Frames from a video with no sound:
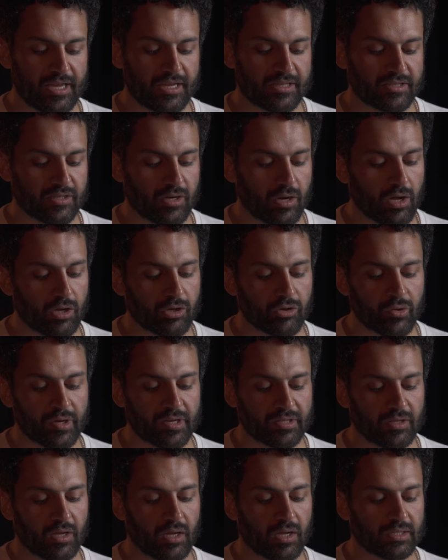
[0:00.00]
Is it
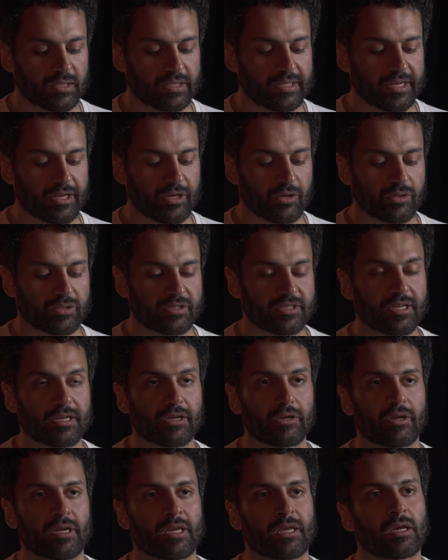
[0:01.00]
honoring the holiday or
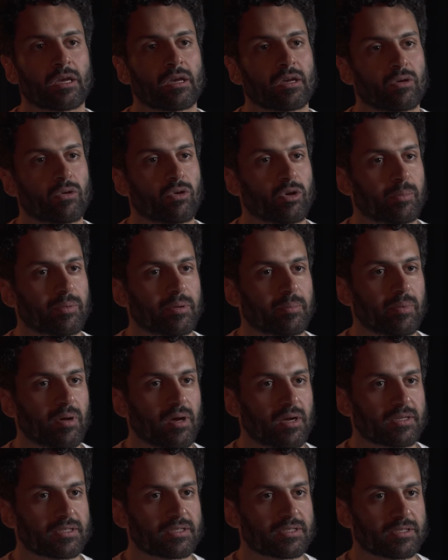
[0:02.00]
ticking a corporate
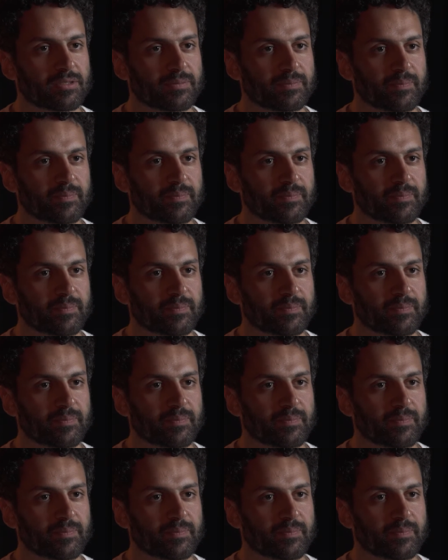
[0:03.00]
box?